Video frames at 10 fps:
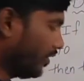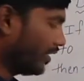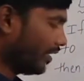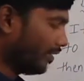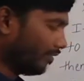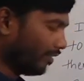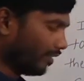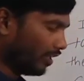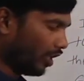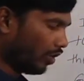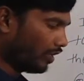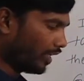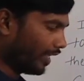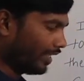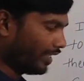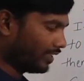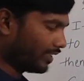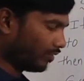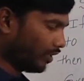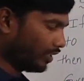down triangle is there. What is the
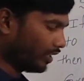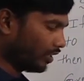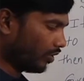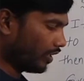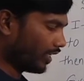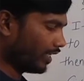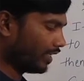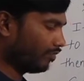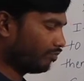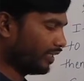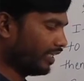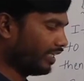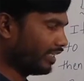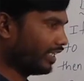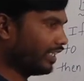down triangle? BDE.